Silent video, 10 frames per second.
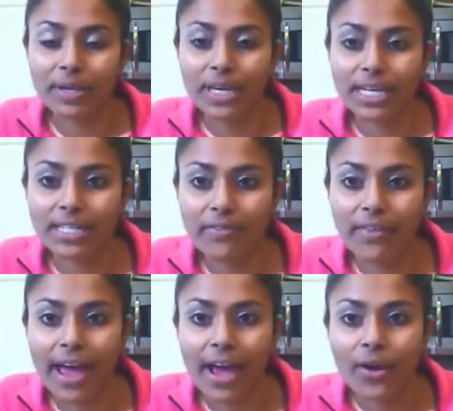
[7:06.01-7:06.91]
because of
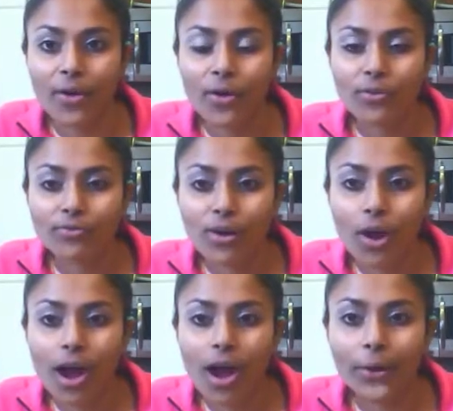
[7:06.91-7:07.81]
that
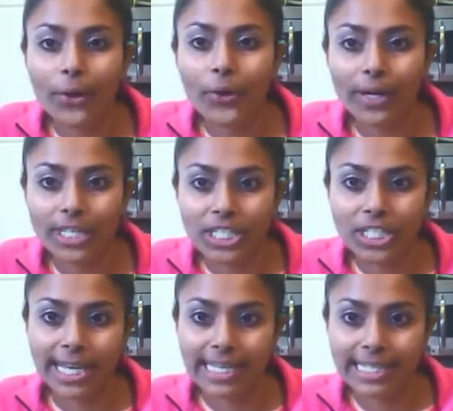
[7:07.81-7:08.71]
raw
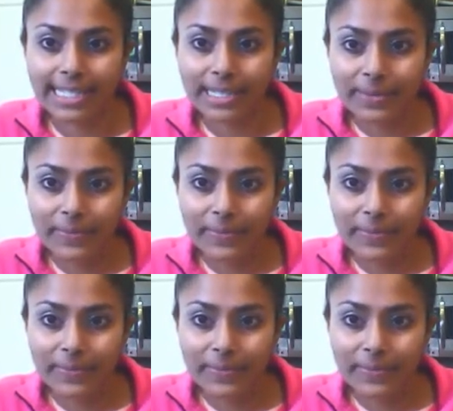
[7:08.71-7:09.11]
crunchiness.